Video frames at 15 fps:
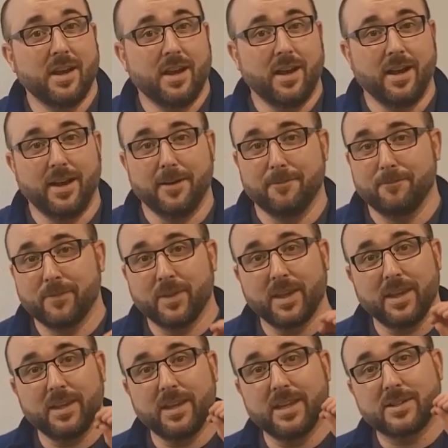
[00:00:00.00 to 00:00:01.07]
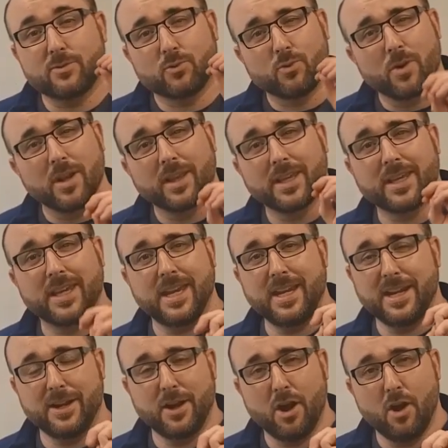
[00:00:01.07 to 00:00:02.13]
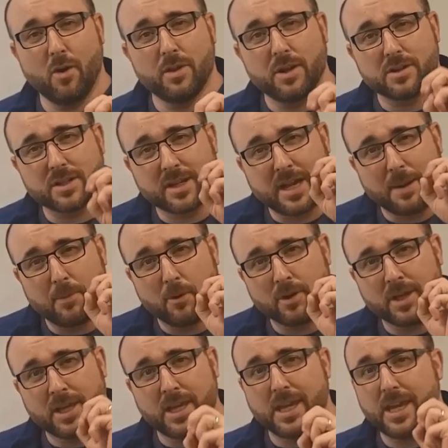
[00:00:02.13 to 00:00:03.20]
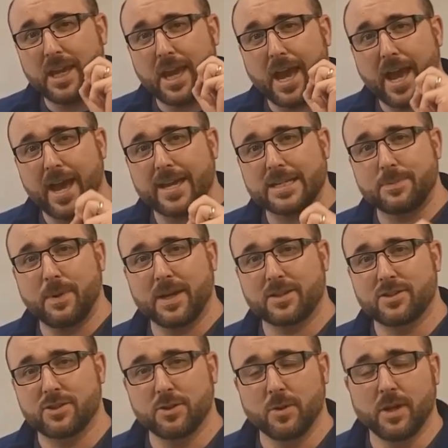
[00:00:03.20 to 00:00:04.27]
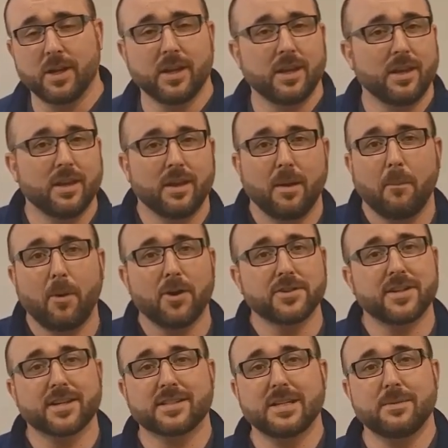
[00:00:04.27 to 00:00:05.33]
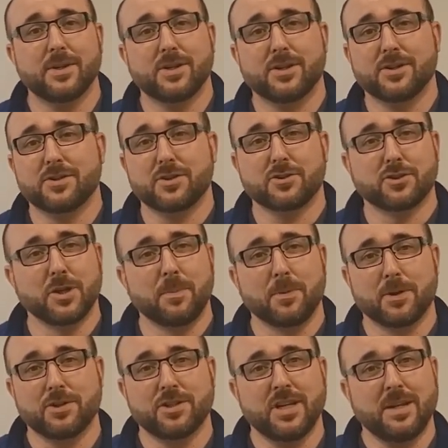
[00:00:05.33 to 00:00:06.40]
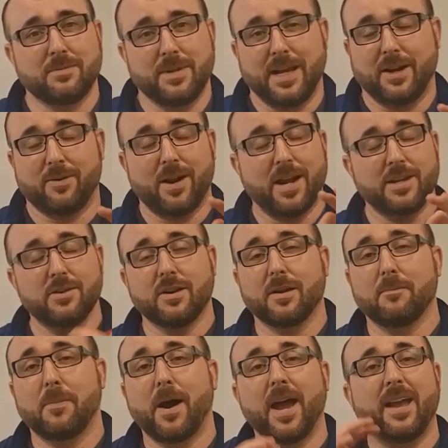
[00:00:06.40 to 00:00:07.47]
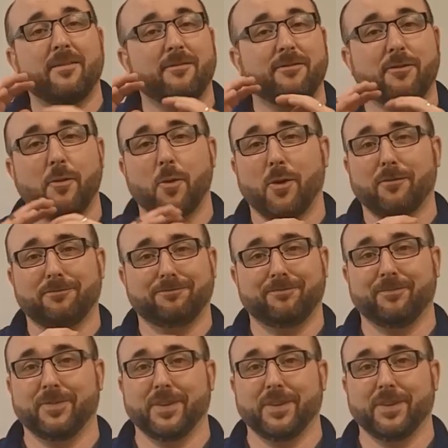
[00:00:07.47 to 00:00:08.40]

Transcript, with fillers: Um, it's really key to know, and there's a couple key aspects to it. Pulse oximeters are super cheap now, right? You can buy them for